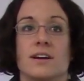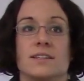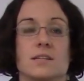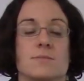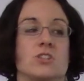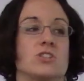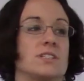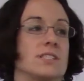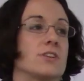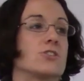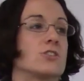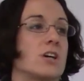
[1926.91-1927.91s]
As I mentioned, it's
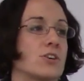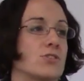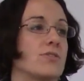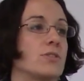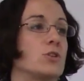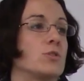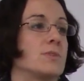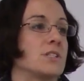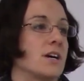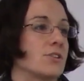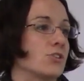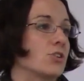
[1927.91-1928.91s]
under Dr. Flume and
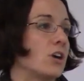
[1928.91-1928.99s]
Dr.